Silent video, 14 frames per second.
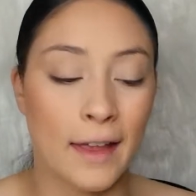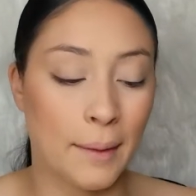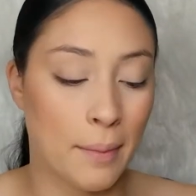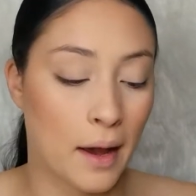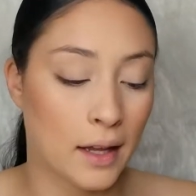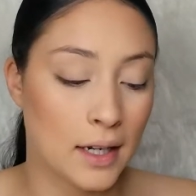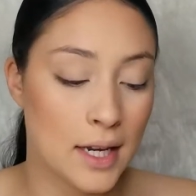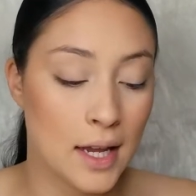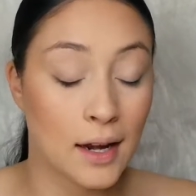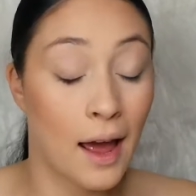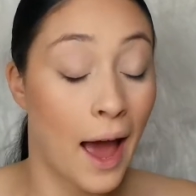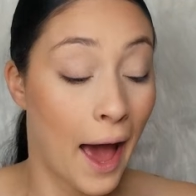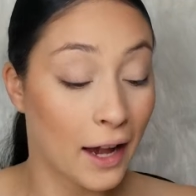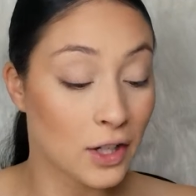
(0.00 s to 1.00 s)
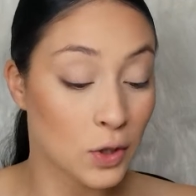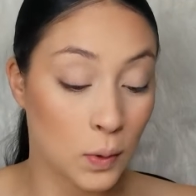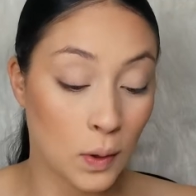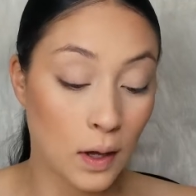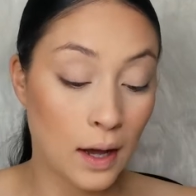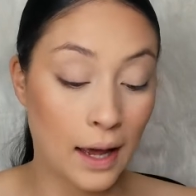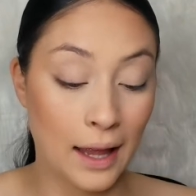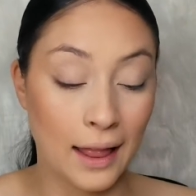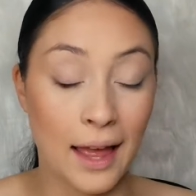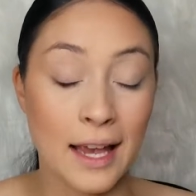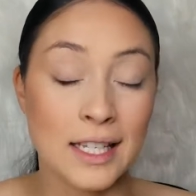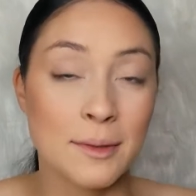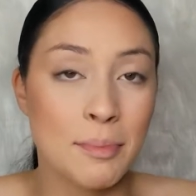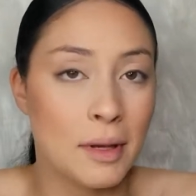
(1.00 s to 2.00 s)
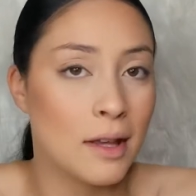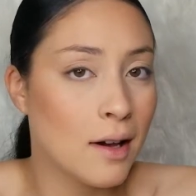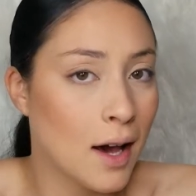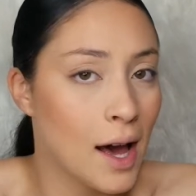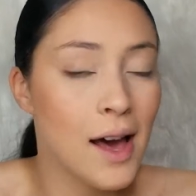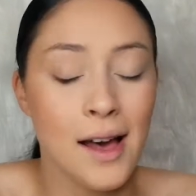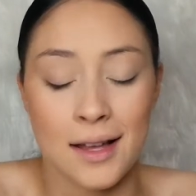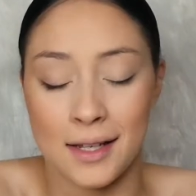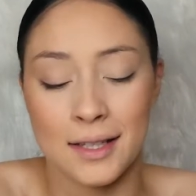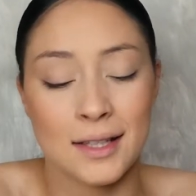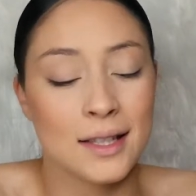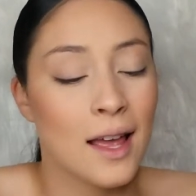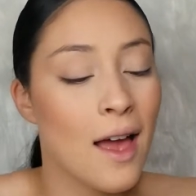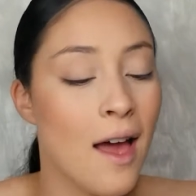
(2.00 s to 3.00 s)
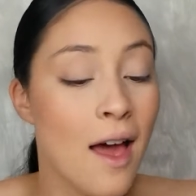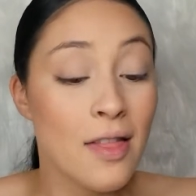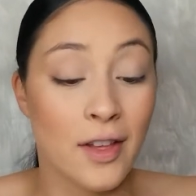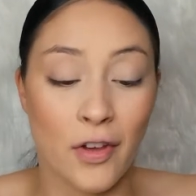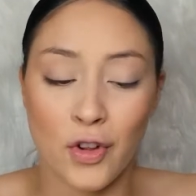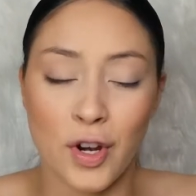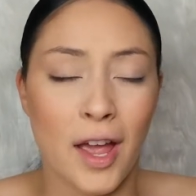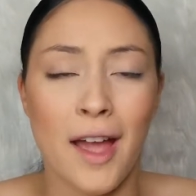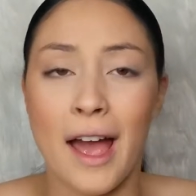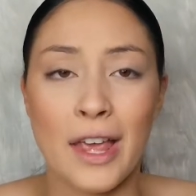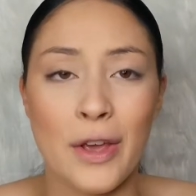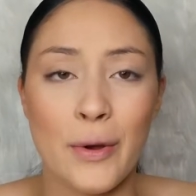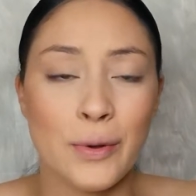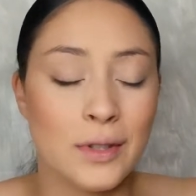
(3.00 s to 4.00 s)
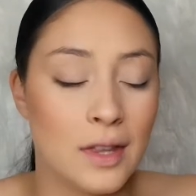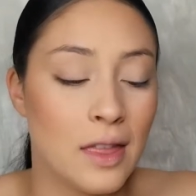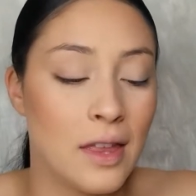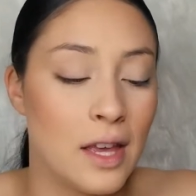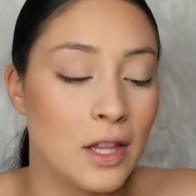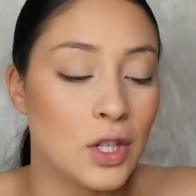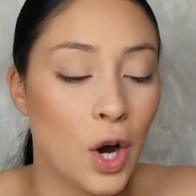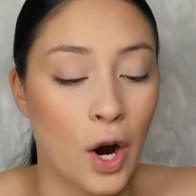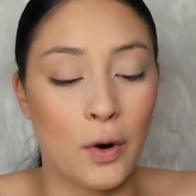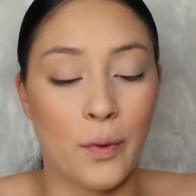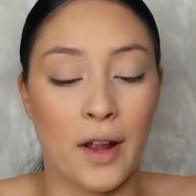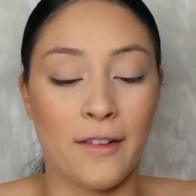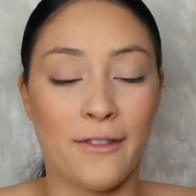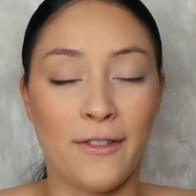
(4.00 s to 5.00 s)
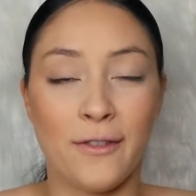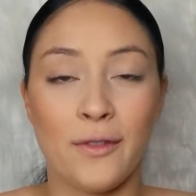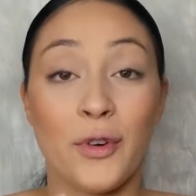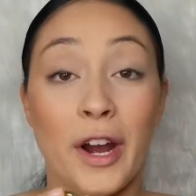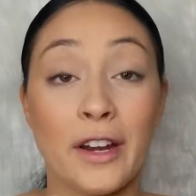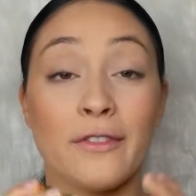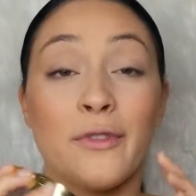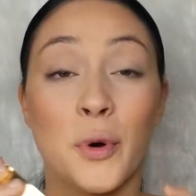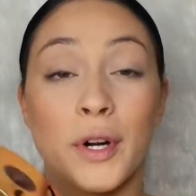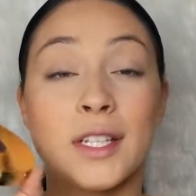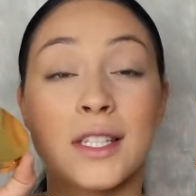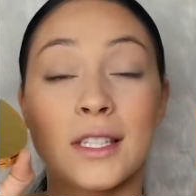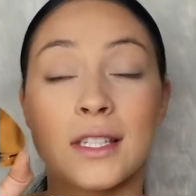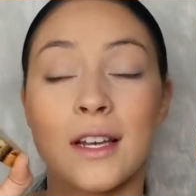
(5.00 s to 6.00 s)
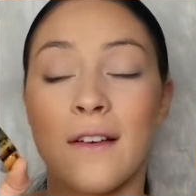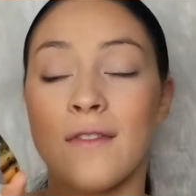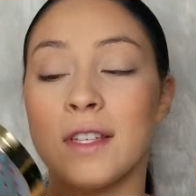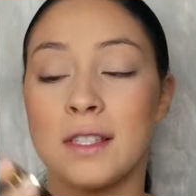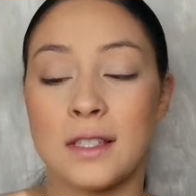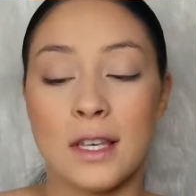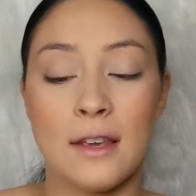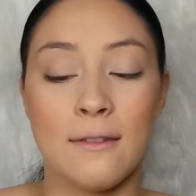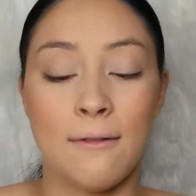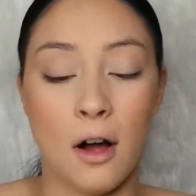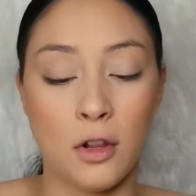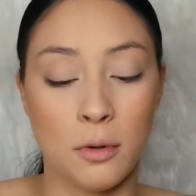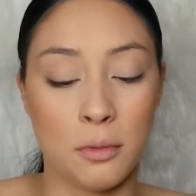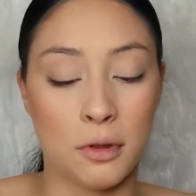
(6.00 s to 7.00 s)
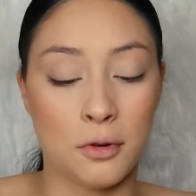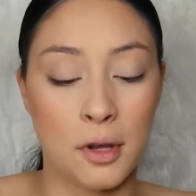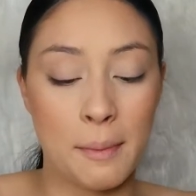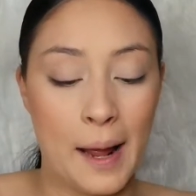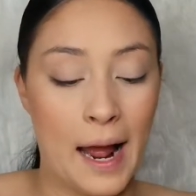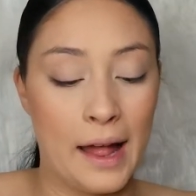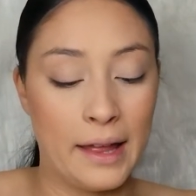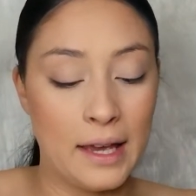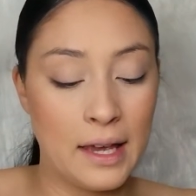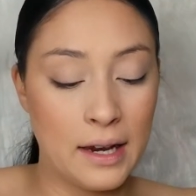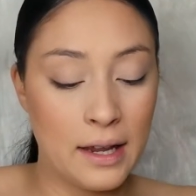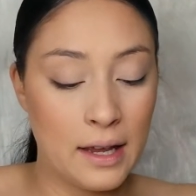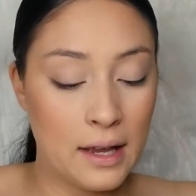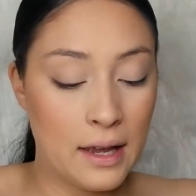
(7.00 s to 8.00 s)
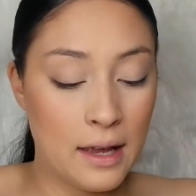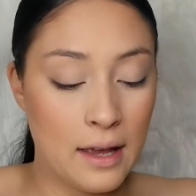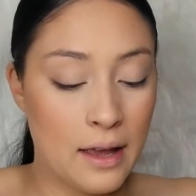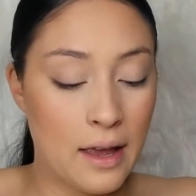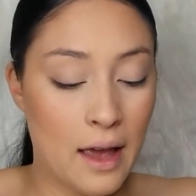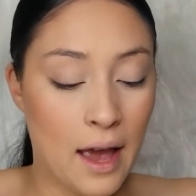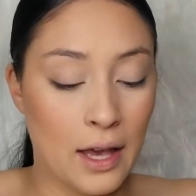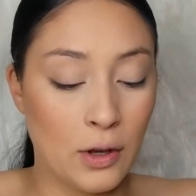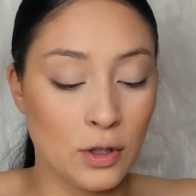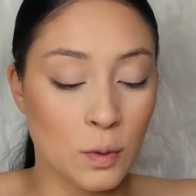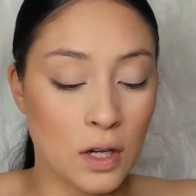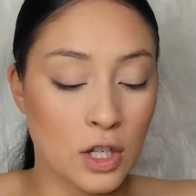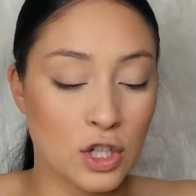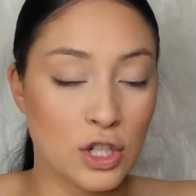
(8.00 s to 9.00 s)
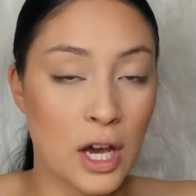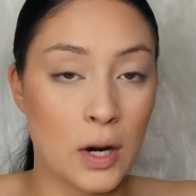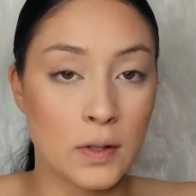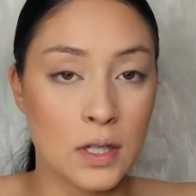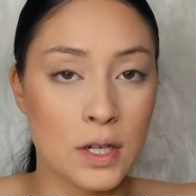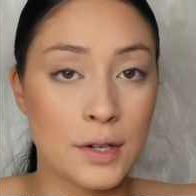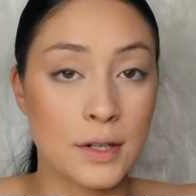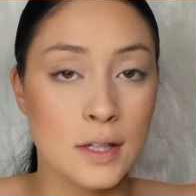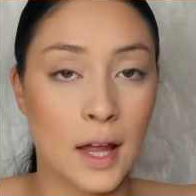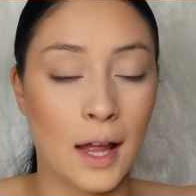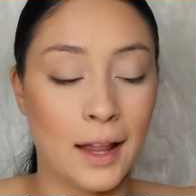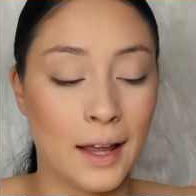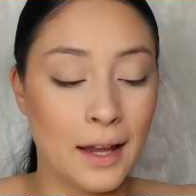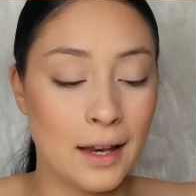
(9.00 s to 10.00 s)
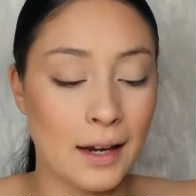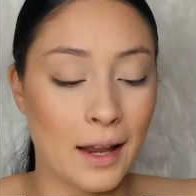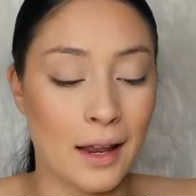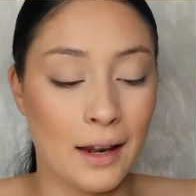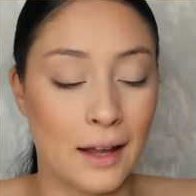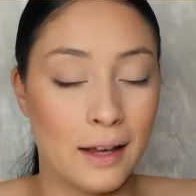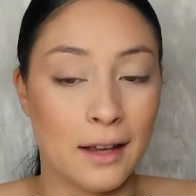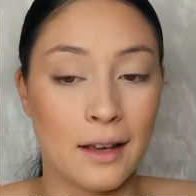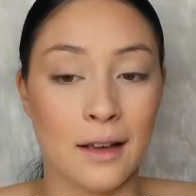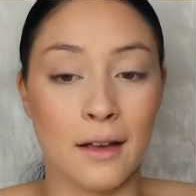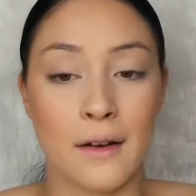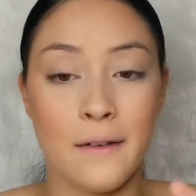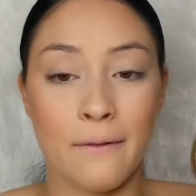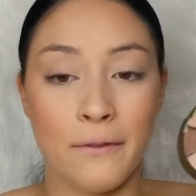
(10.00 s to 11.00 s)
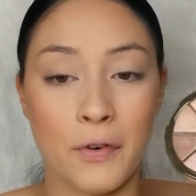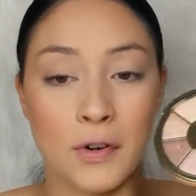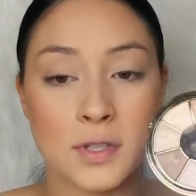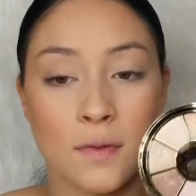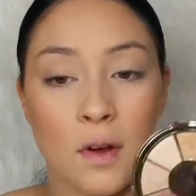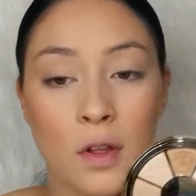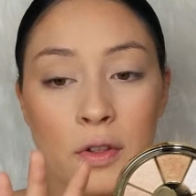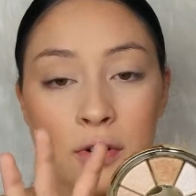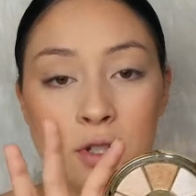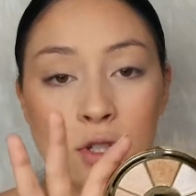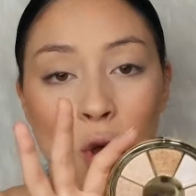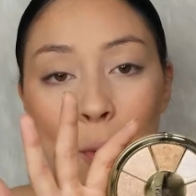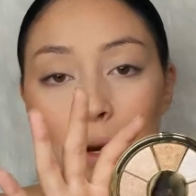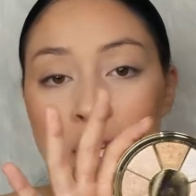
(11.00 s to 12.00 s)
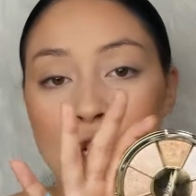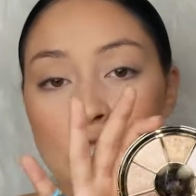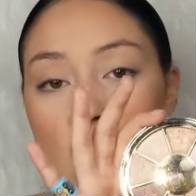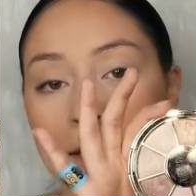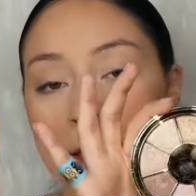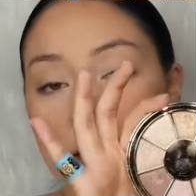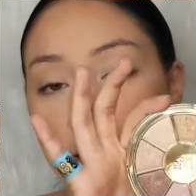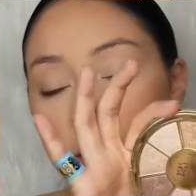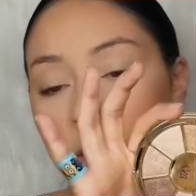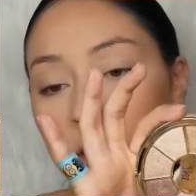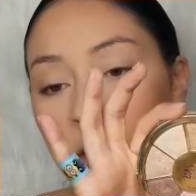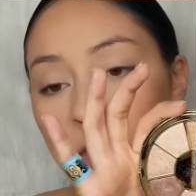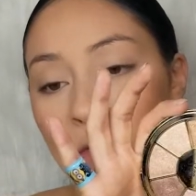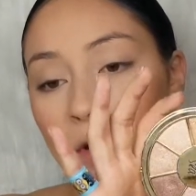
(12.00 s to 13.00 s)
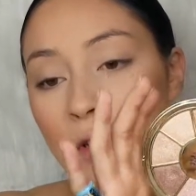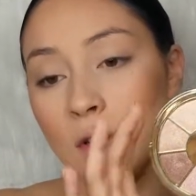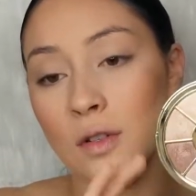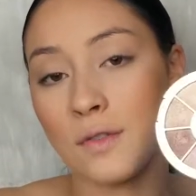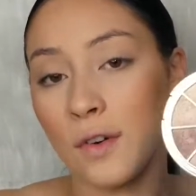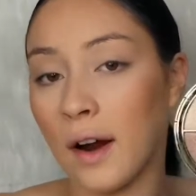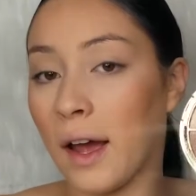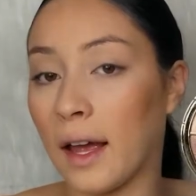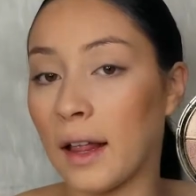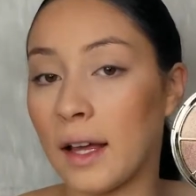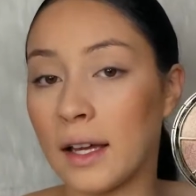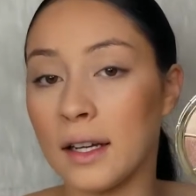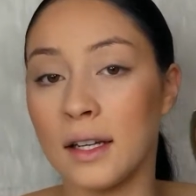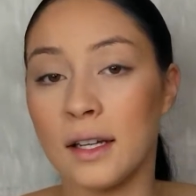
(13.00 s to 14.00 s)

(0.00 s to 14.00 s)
I'm not going to take an actual highlight, because the other day I used the Tarte Rainforest of the Sea Volume 3 palette. I used one of the shadows in here as highlight, and like, first of all, there's so many shades in here that you could use for highlight.